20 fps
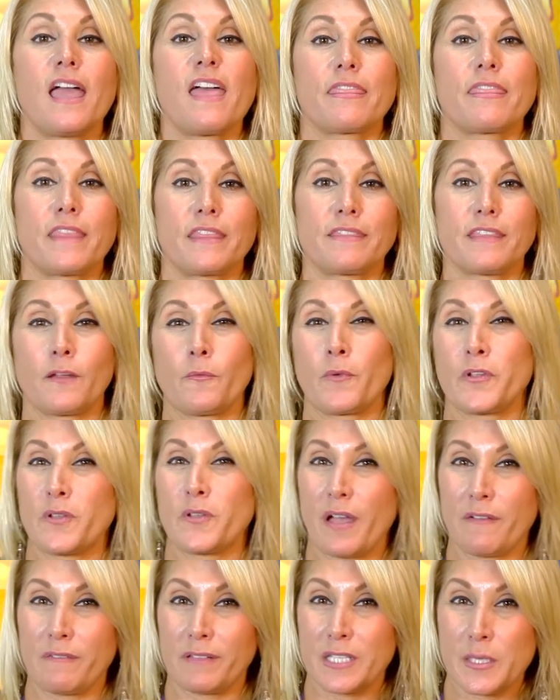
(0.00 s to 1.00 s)
But then when you
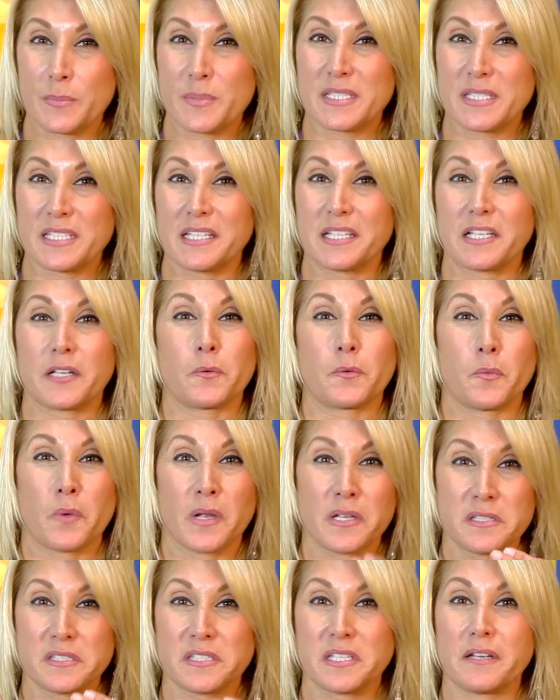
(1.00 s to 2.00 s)
have lipstick, it
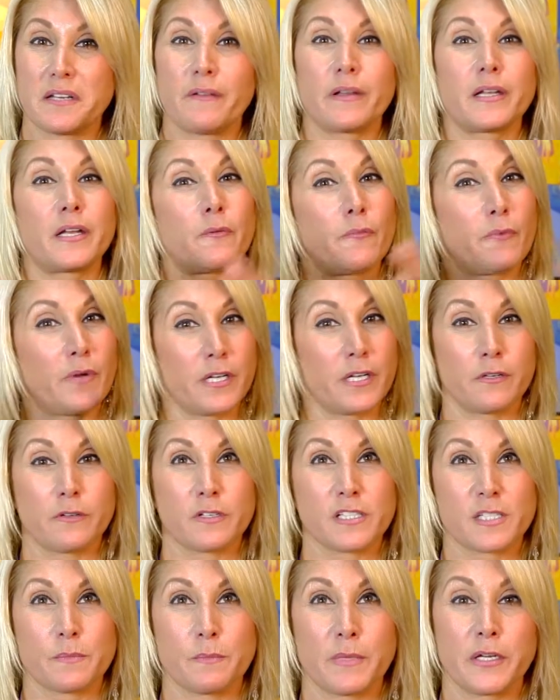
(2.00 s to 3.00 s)
runs there and it really
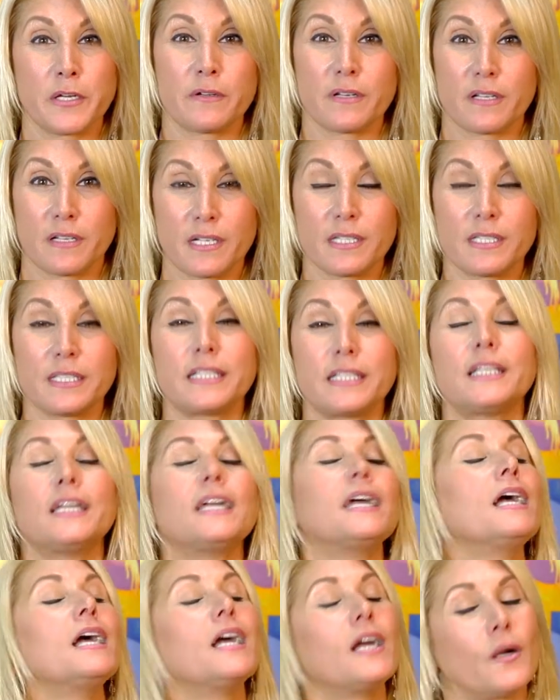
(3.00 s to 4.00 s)
looks smeared and ugly.
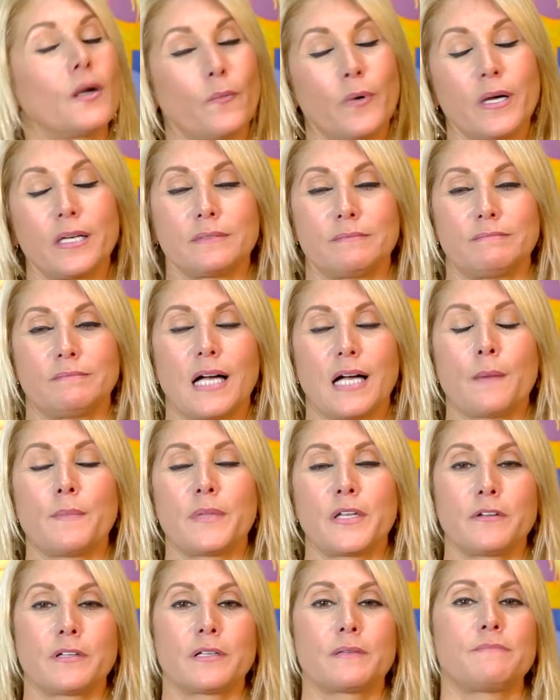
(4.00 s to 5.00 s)
Well, I'm
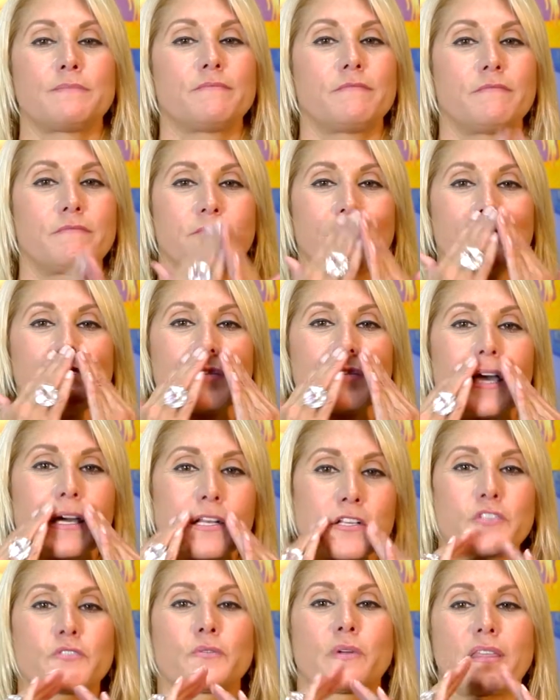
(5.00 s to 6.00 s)
here to
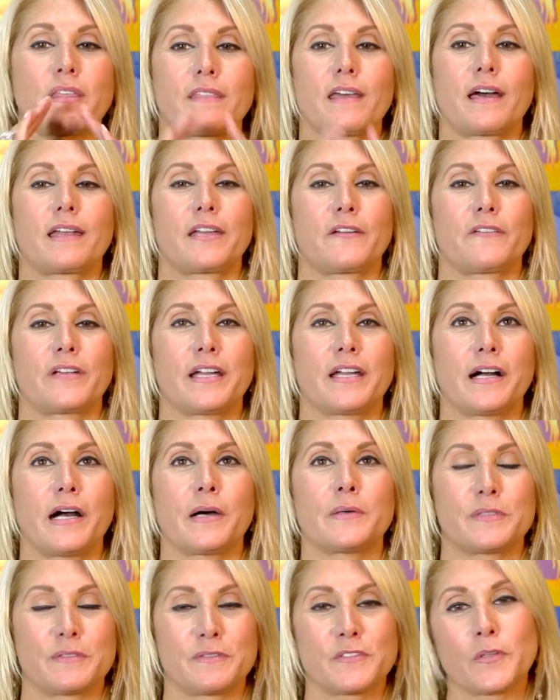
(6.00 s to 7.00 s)
kind of straighten that area
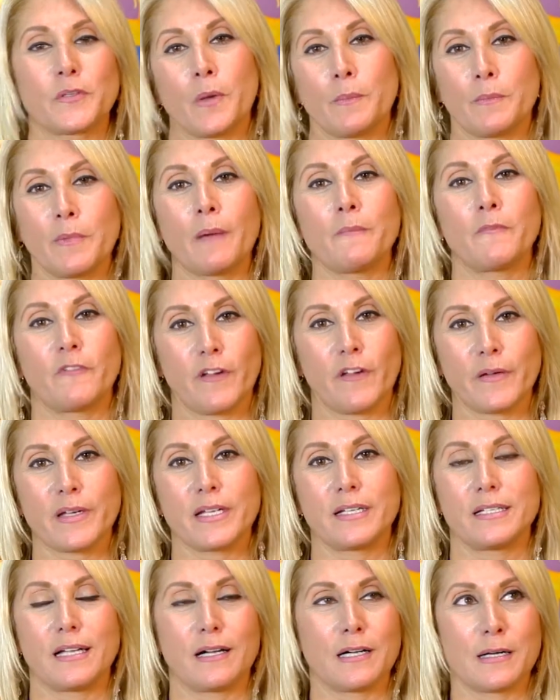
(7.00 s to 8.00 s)
out. So I'm, I'm
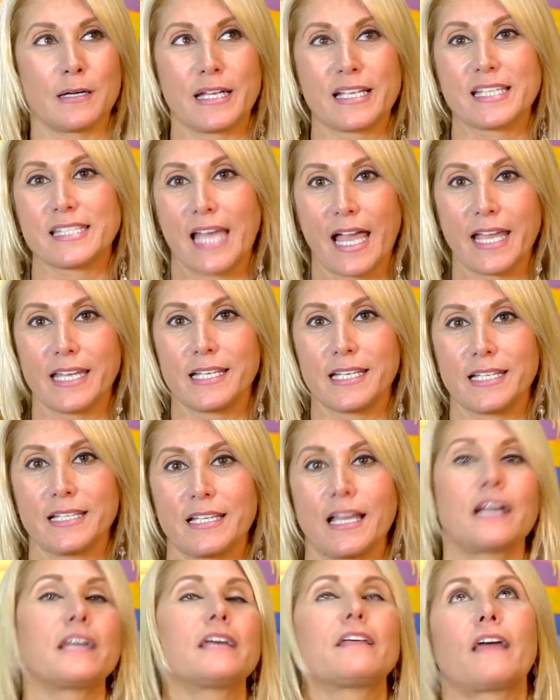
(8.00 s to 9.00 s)
very uh, excited.
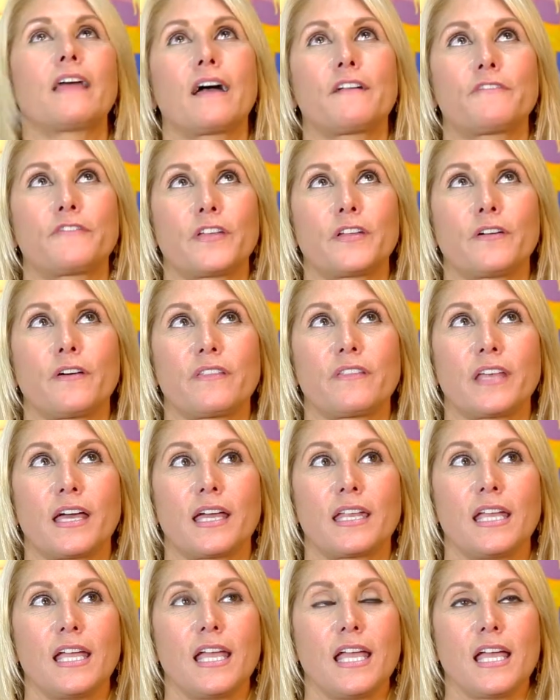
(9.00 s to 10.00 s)
I, I feel
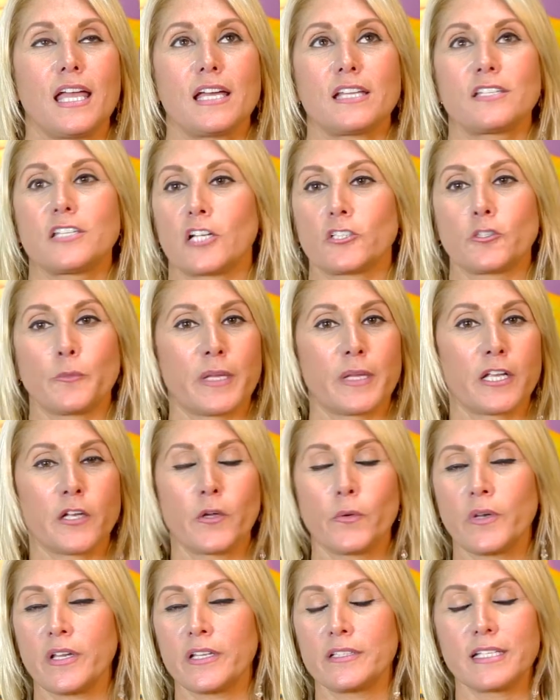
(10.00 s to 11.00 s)
that Dr.
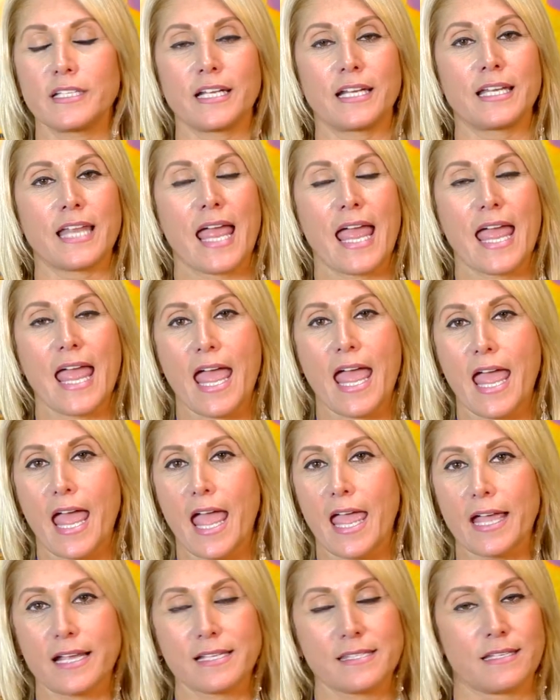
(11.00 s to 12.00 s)
Perez-Gurri did an
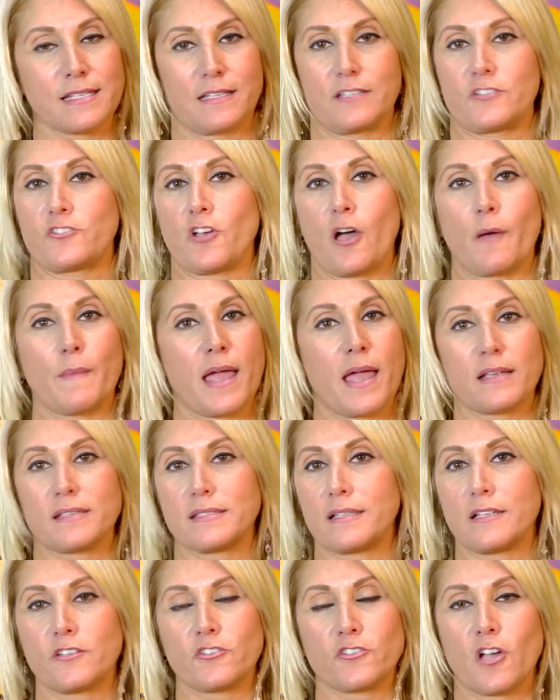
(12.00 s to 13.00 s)
excellent job,
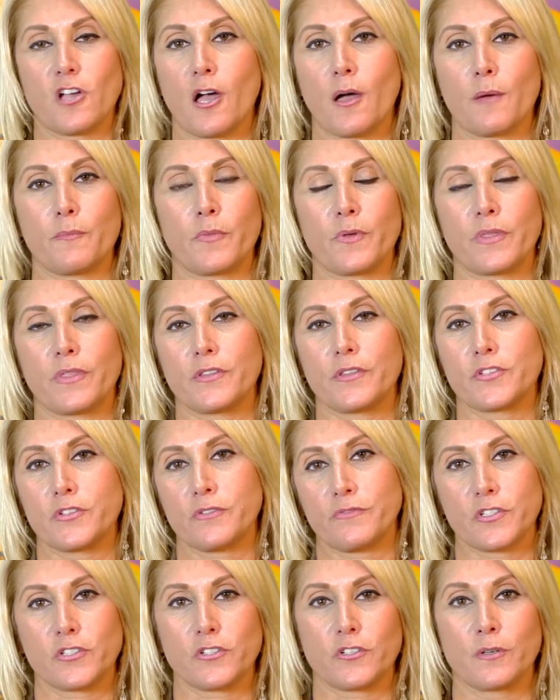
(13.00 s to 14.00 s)
excellent job with
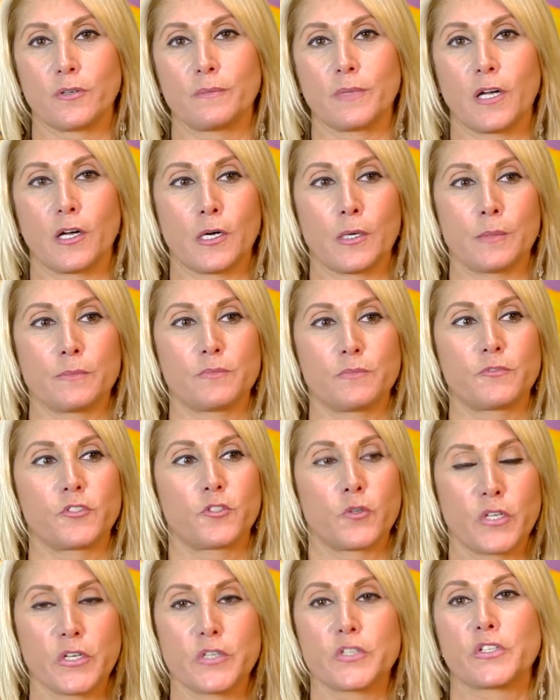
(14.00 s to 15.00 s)
the um,
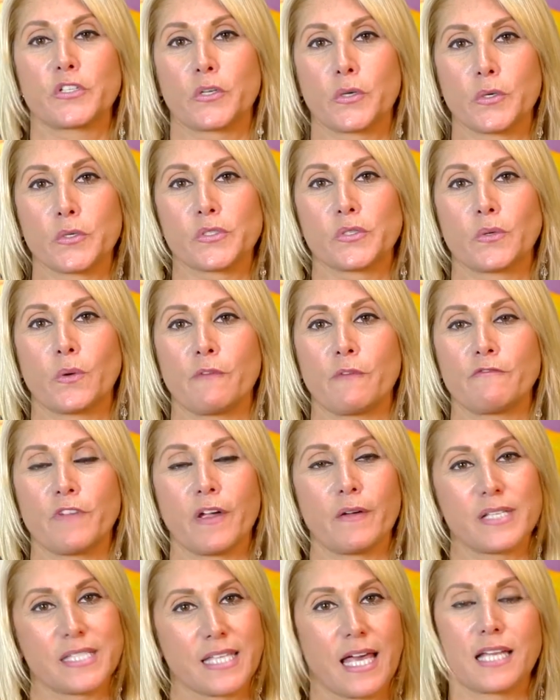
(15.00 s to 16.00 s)
two years ago. So I'm
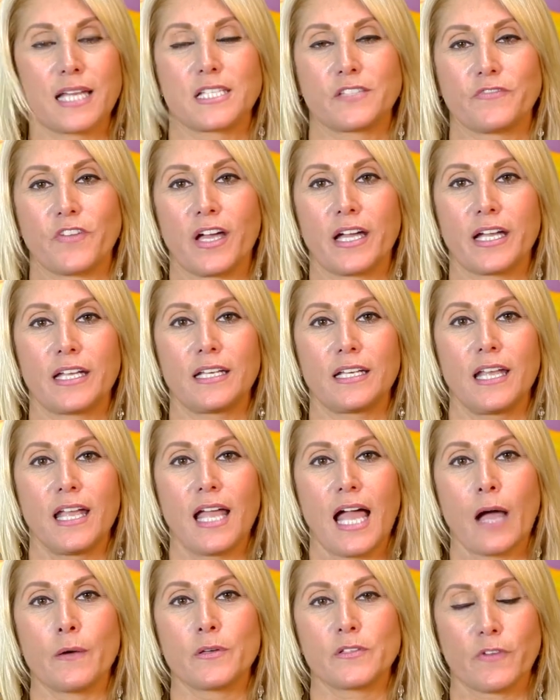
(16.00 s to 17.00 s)
very satisfied.
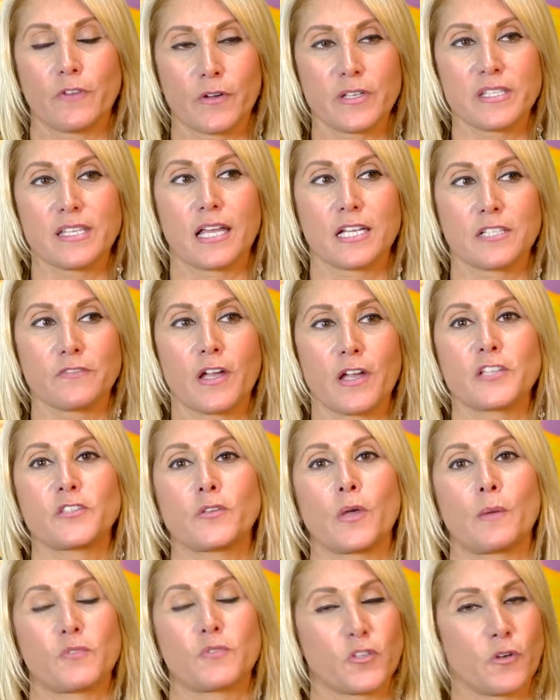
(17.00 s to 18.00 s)
I was very satisfied,
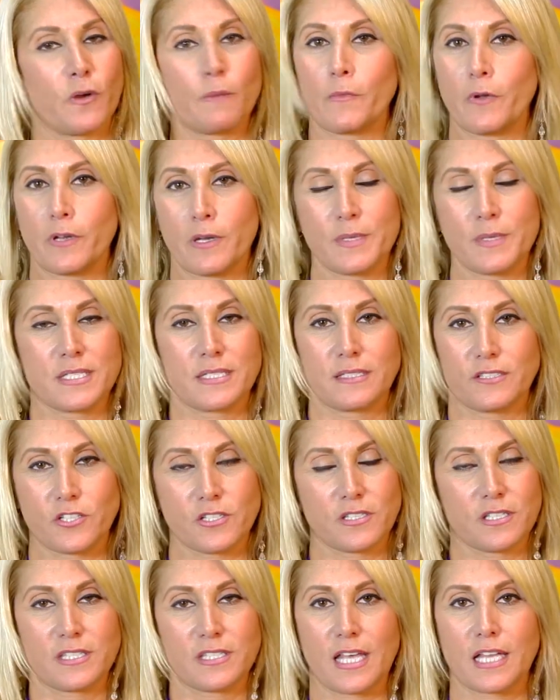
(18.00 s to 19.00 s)
so I'm sure I'm going to be
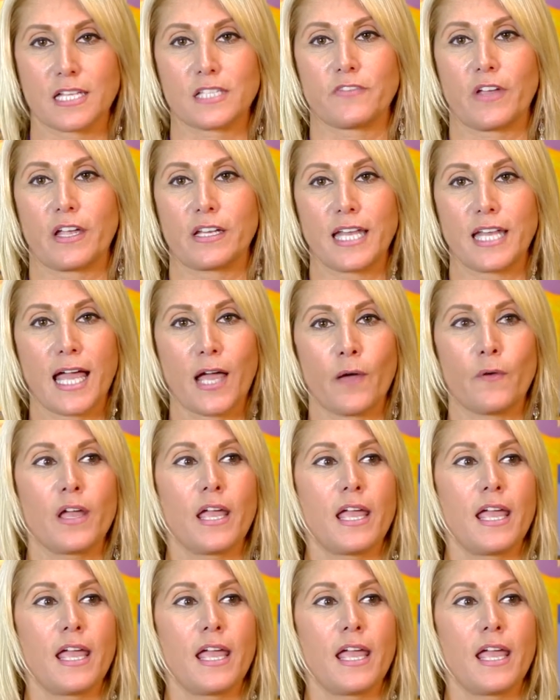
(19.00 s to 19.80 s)
just as satisfied now.